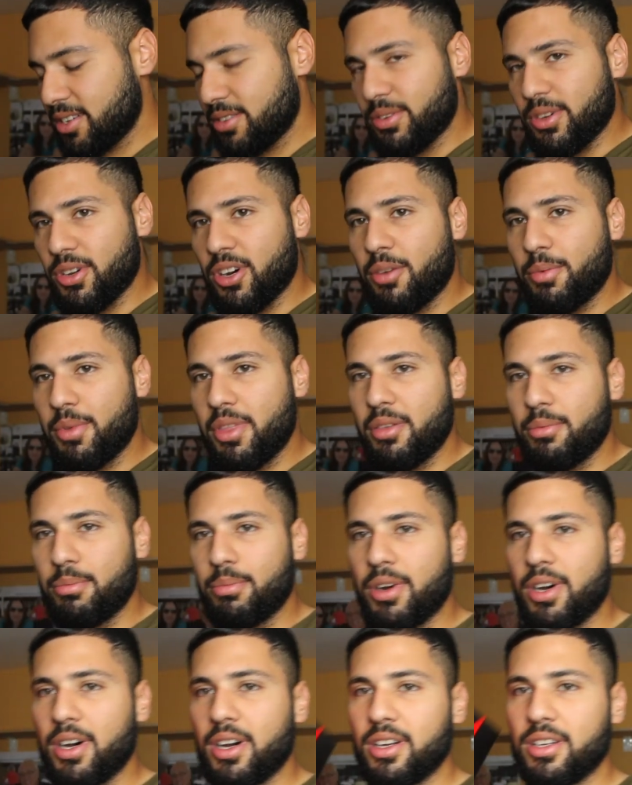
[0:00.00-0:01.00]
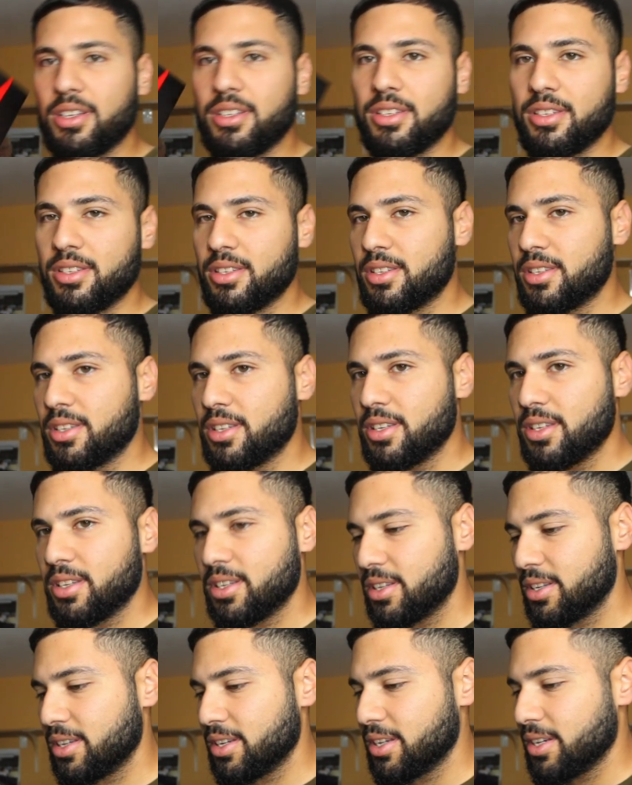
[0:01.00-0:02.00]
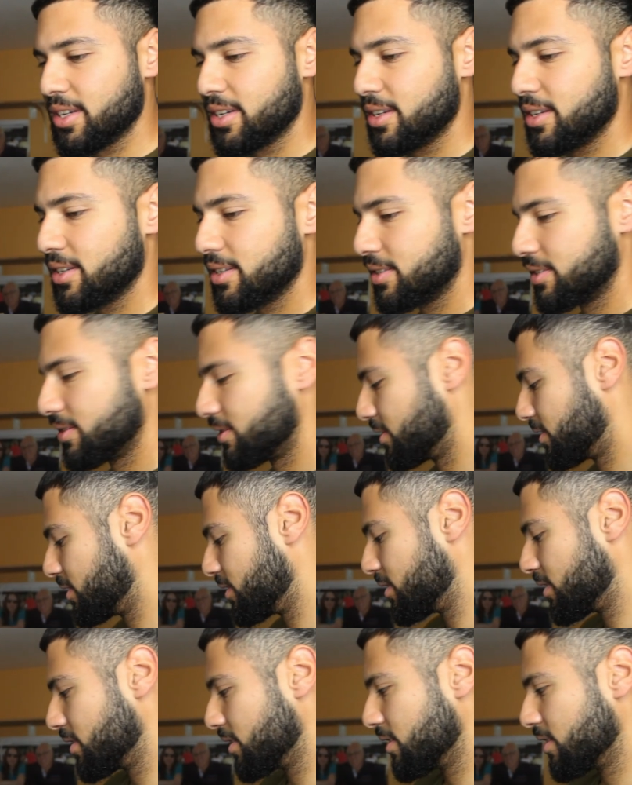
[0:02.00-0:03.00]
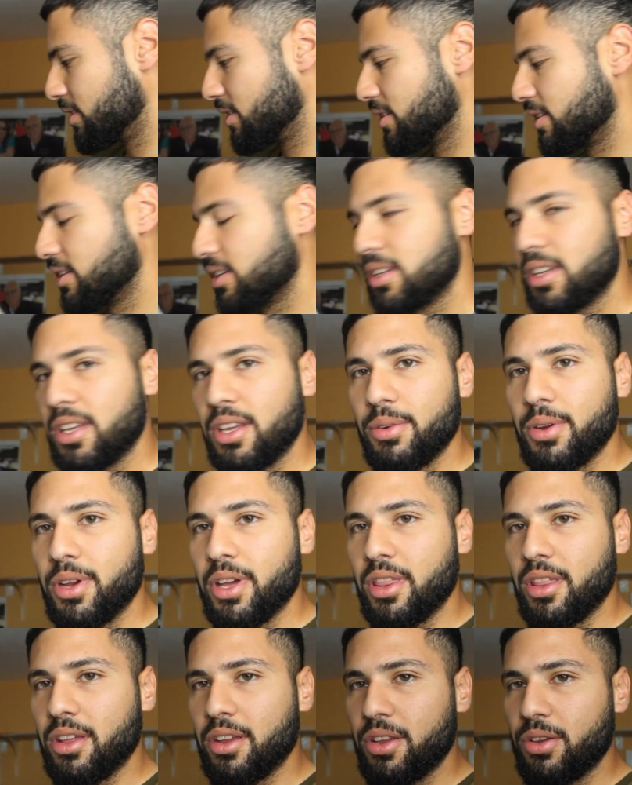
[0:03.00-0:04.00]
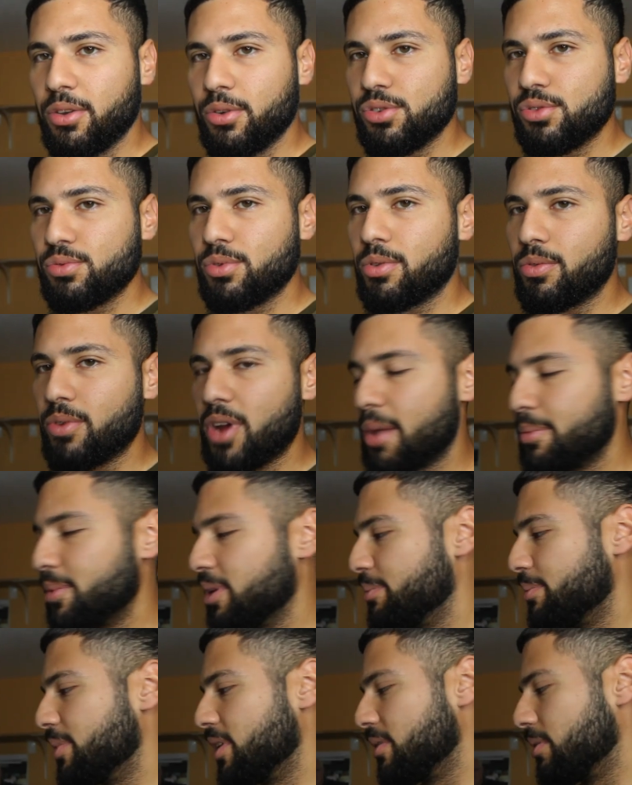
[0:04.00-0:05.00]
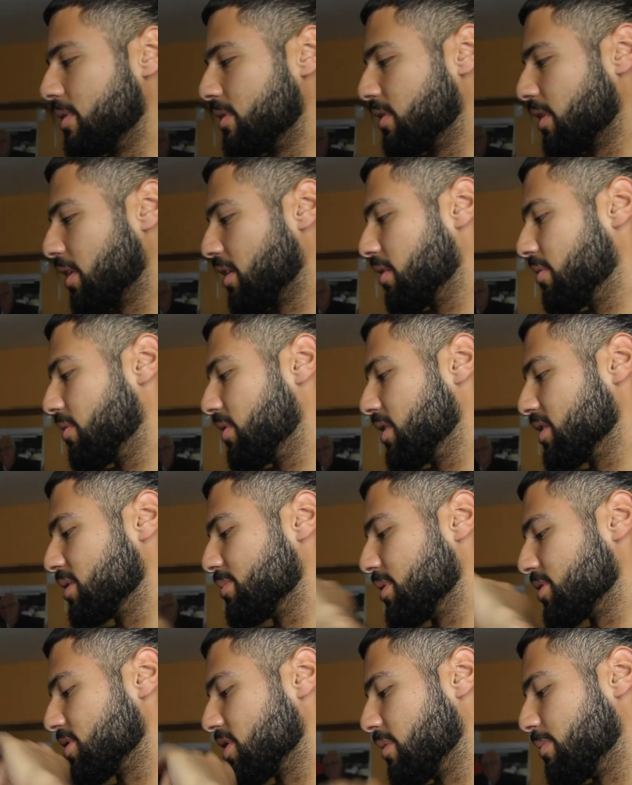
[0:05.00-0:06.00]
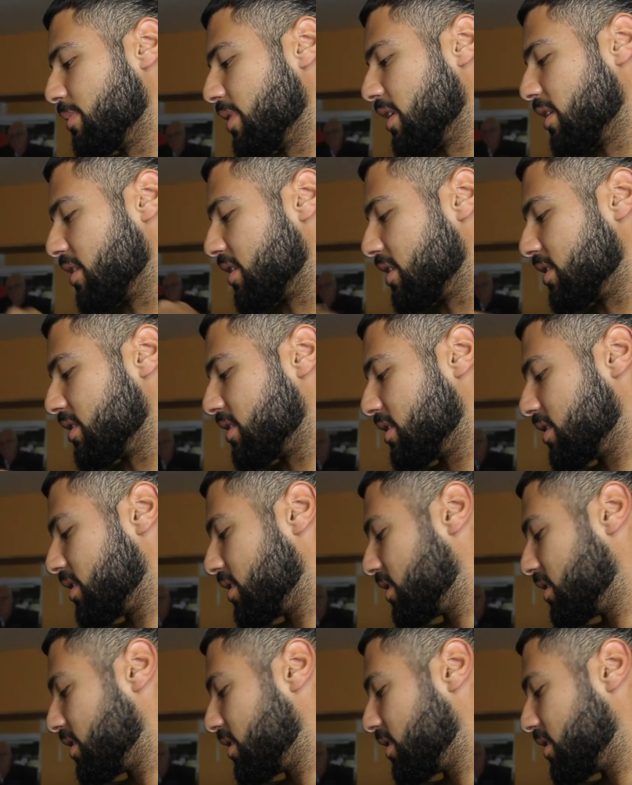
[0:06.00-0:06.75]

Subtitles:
We open the box. Yeah. Here we get the usual wrapping paper. Nothing really special about it.